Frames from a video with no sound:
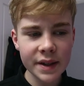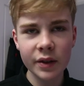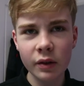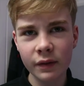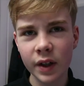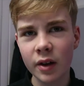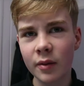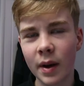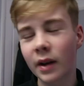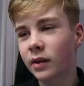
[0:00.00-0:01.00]
in another video,
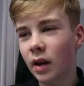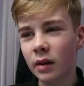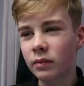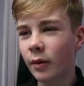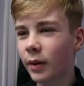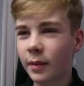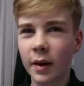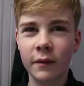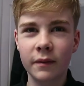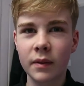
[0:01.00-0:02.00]
but I got probably
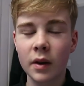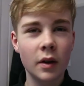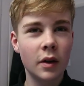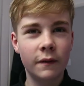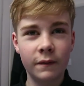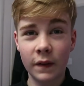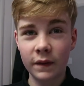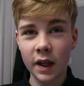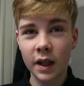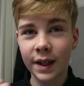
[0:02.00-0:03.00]
about
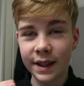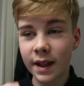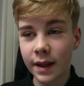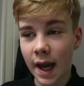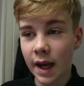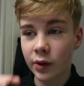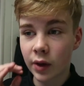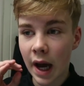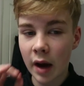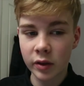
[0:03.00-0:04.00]
fifteen at least a day on
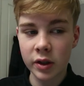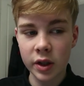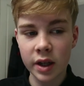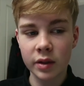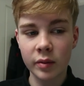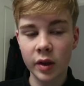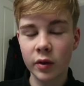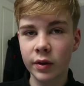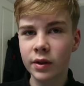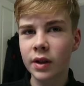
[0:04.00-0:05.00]
how did you get so many
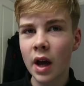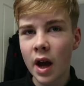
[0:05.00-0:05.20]
coins.